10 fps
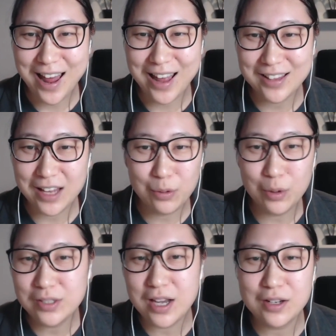And it
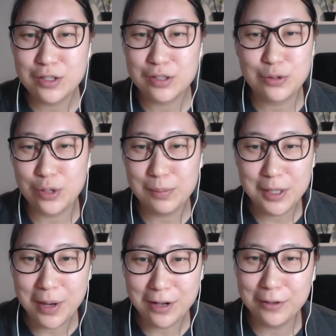worked out extremely
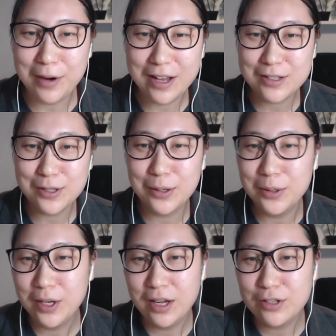well, right?
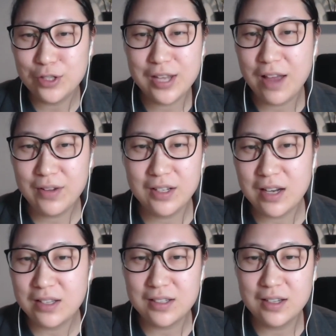So just having an
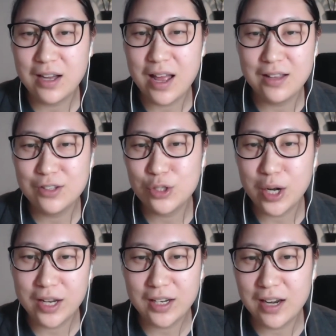idea and
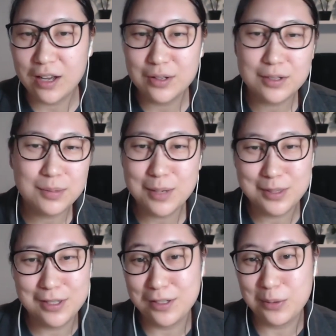trying it out. And sometimes
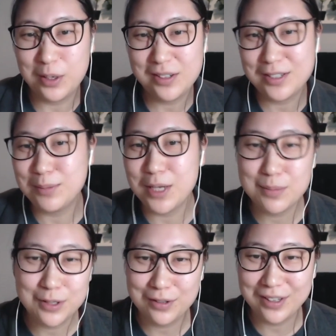it doesn't work.
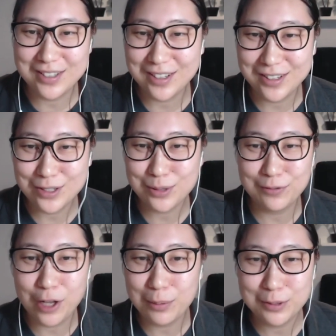Sometimes our things are just
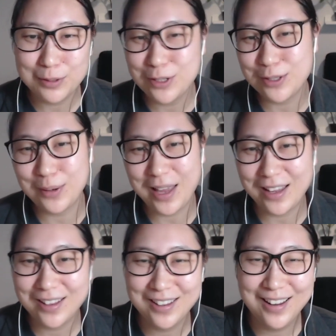flopped, which is
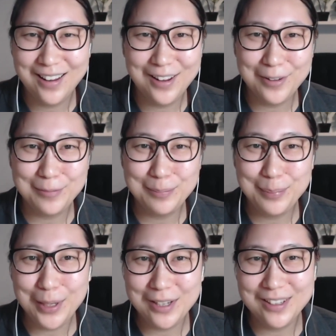okay.
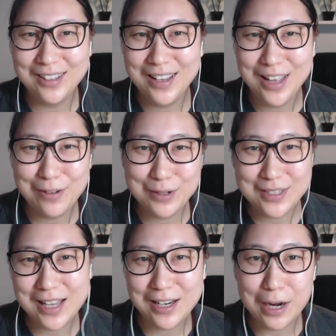But if we
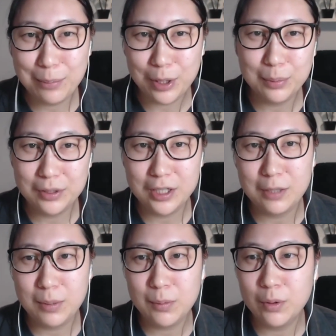set it up properly,
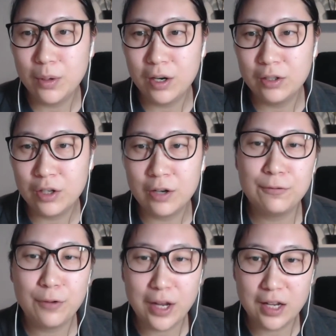people are not
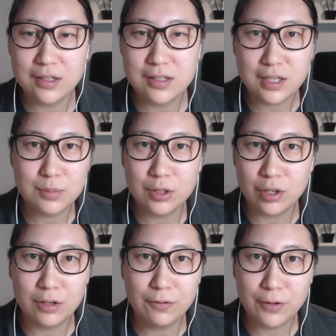afraid. The teams are
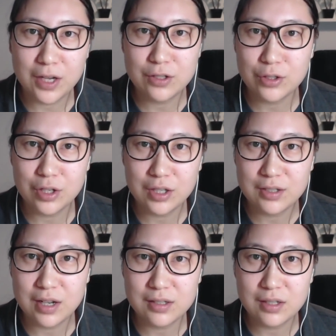not afraid to share
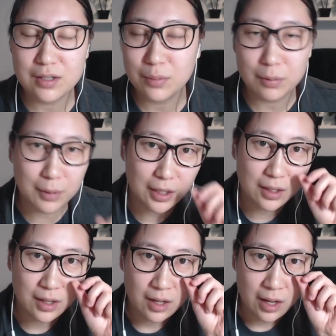these ideas with me.
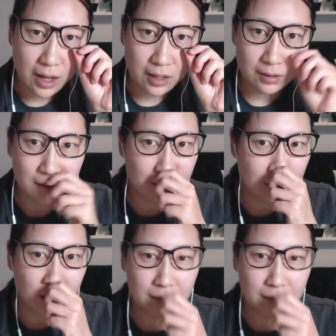And